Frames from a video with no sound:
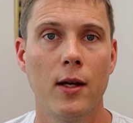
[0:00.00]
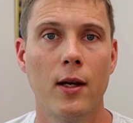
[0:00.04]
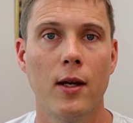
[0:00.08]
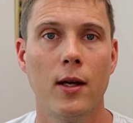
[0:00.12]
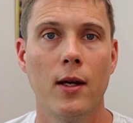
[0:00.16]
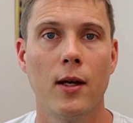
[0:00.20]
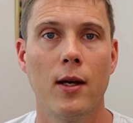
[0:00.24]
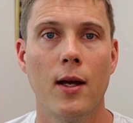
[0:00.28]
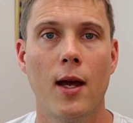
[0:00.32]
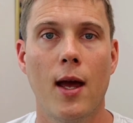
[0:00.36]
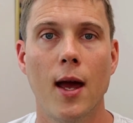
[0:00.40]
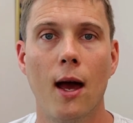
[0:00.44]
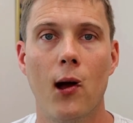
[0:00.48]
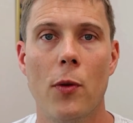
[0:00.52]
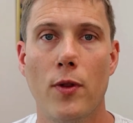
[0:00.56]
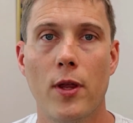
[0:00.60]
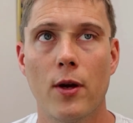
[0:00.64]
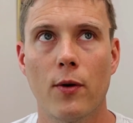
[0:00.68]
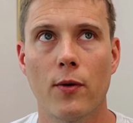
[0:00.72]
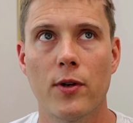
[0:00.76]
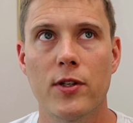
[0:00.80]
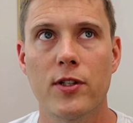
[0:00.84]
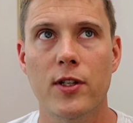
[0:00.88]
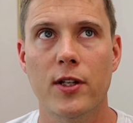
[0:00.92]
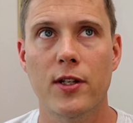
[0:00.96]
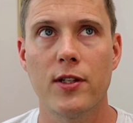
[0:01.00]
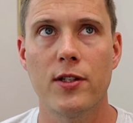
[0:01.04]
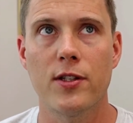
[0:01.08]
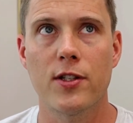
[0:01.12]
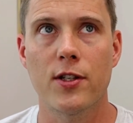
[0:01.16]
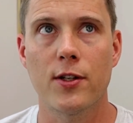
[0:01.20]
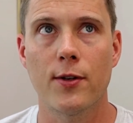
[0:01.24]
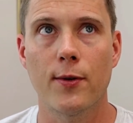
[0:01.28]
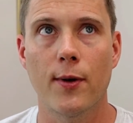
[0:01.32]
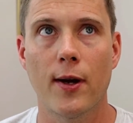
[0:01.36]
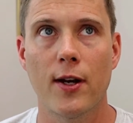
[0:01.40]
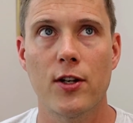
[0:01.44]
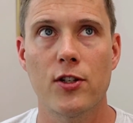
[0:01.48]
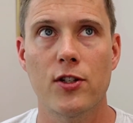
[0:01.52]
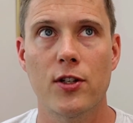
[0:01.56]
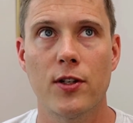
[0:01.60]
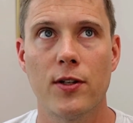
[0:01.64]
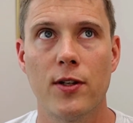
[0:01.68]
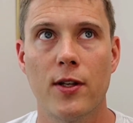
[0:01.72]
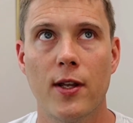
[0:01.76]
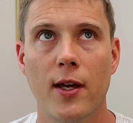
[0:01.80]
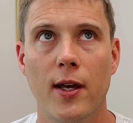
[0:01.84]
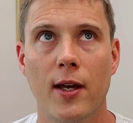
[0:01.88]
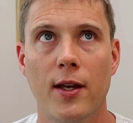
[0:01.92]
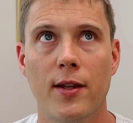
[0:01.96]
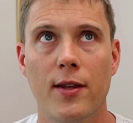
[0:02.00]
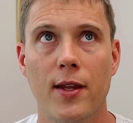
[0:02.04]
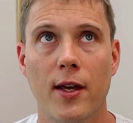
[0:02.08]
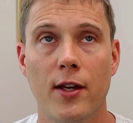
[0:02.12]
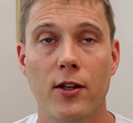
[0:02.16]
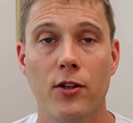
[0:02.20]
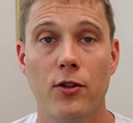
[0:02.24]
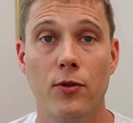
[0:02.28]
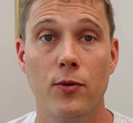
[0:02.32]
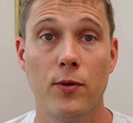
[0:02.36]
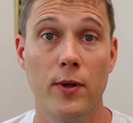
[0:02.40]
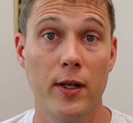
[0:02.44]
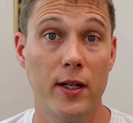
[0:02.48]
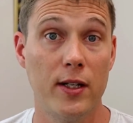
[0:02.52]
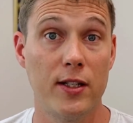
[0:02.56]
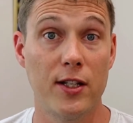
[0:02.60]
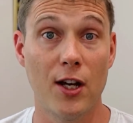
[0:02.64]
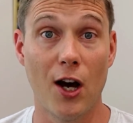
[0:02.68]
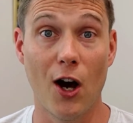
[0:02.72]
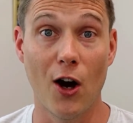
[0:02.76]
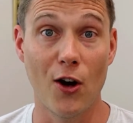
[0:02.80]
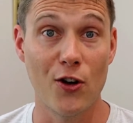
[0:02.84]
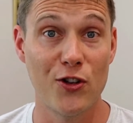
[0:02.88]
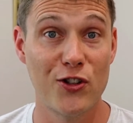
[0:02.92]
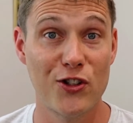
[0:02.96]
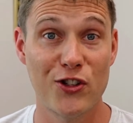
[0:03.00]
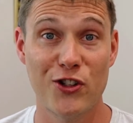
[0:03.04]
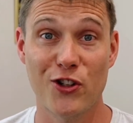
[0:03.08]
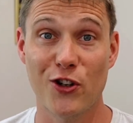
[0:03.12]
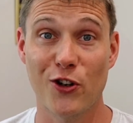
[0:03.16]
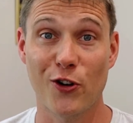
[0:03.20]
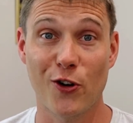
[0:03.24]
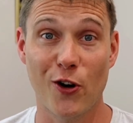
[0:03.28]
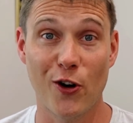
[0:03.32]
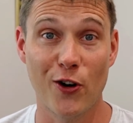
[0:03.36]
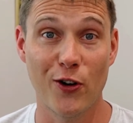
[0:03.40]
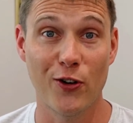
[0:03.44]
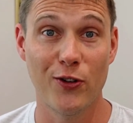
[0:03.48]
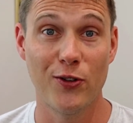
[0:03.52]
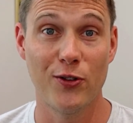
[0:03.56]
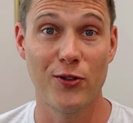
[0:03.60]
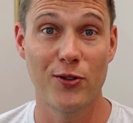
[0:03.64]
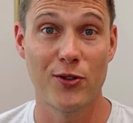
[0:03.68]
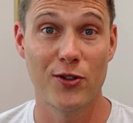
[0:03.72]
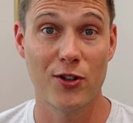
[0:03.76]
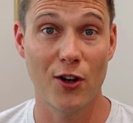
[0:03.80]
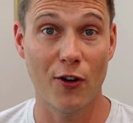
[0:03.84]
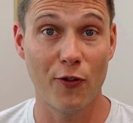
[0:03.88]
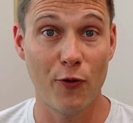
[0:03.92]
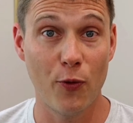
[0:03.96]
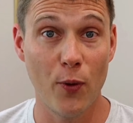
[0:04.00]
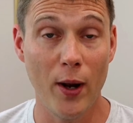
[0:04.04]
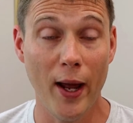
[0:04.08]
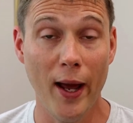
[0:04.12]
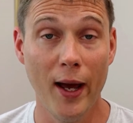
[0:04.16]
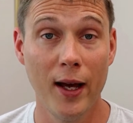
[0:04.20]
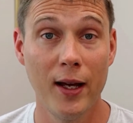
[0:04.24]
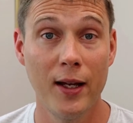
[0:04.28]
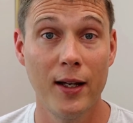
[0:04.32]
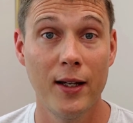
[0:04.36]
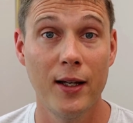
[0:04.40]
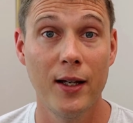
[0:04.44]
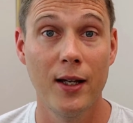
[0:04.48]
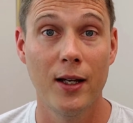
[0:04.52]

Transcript: So there is a consideration there that you need to host your own software,